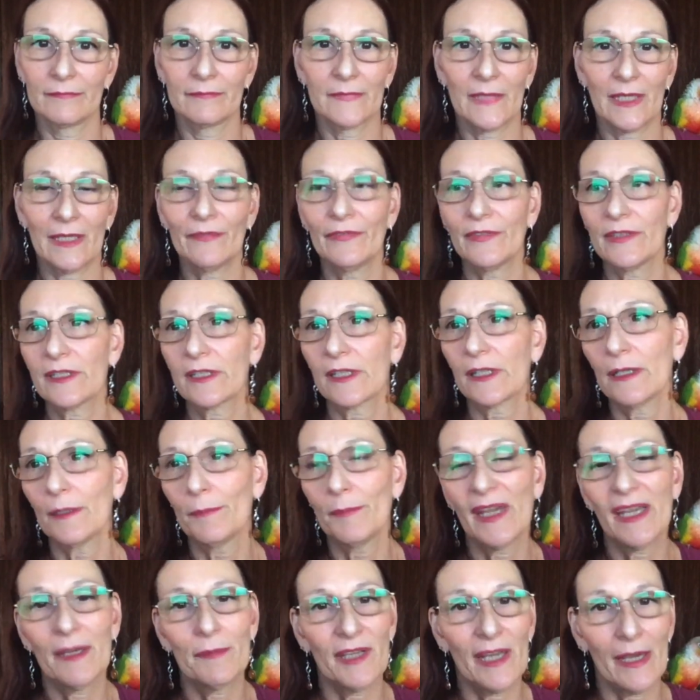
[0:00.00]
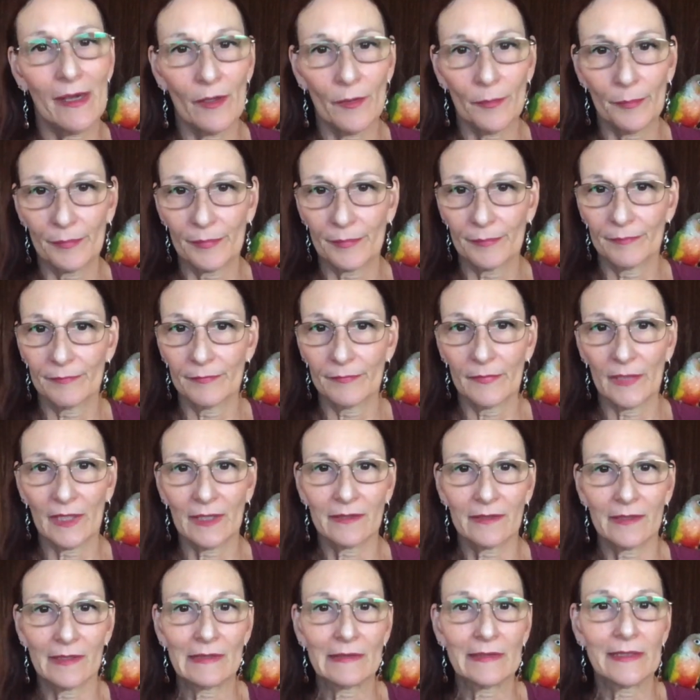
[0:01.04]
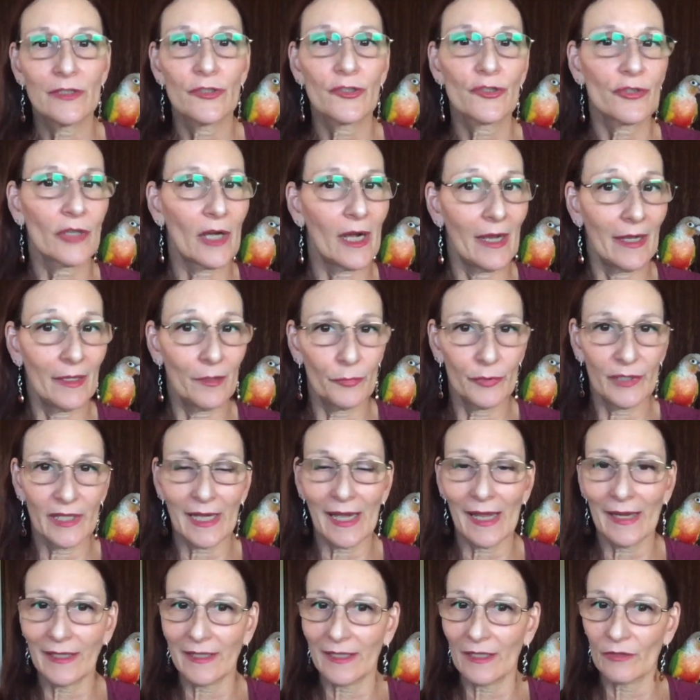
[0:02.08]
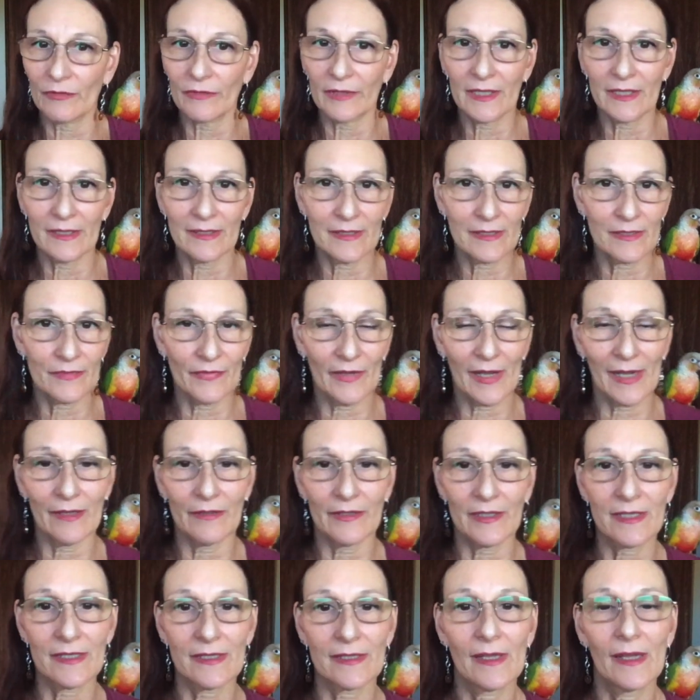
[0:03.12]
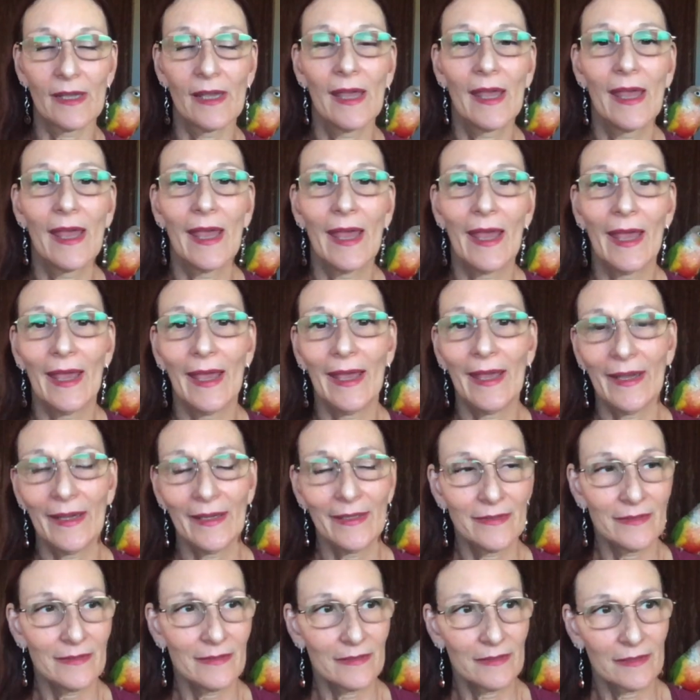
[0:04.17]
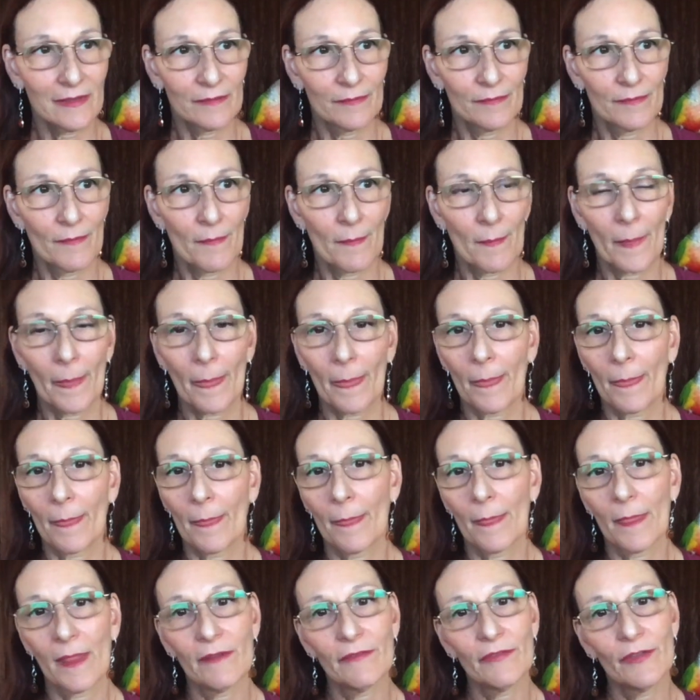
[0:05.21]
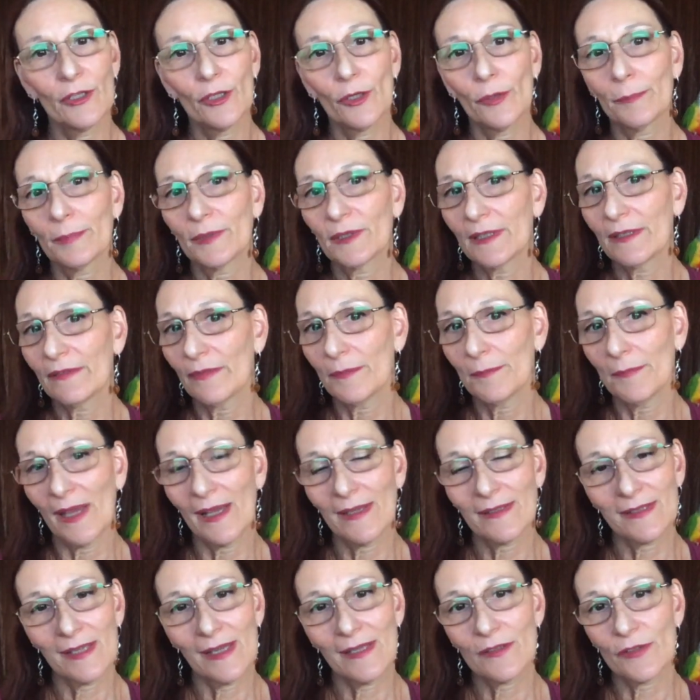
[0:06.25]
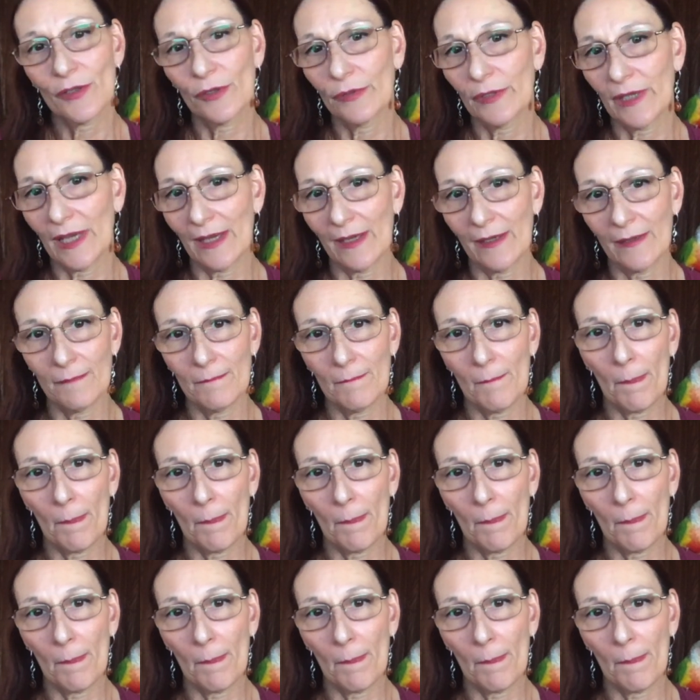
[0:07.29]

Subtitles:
If it's going to maybe help, at least try. We got to get rid of this virus. And if you don't believe in masks, that's okay.